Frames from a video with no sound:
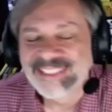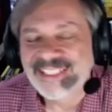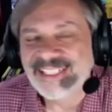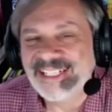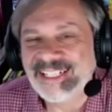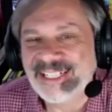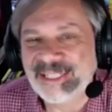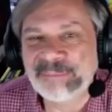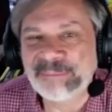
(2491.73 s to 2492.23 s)

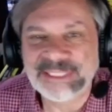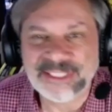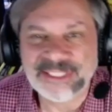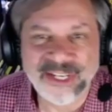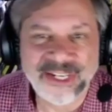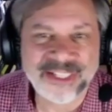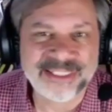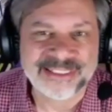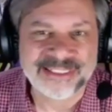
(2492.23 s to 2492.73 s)
But
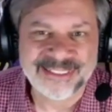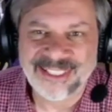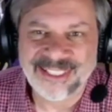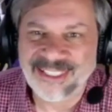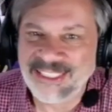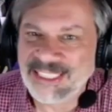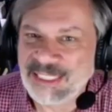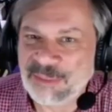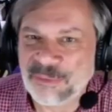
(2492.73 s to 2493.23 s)

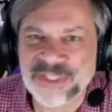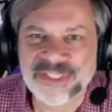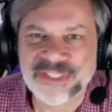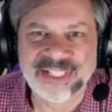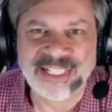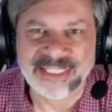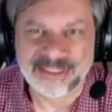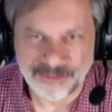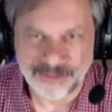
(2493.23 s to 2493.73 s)
Yanni was
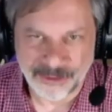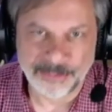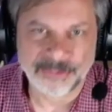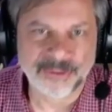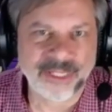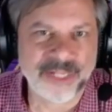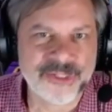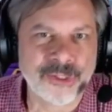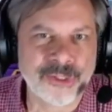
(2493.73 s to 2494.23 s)
like, oh,
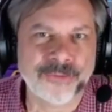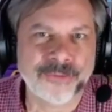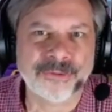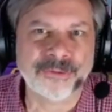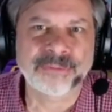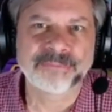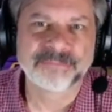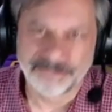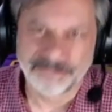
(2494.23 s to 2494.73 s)
line's over.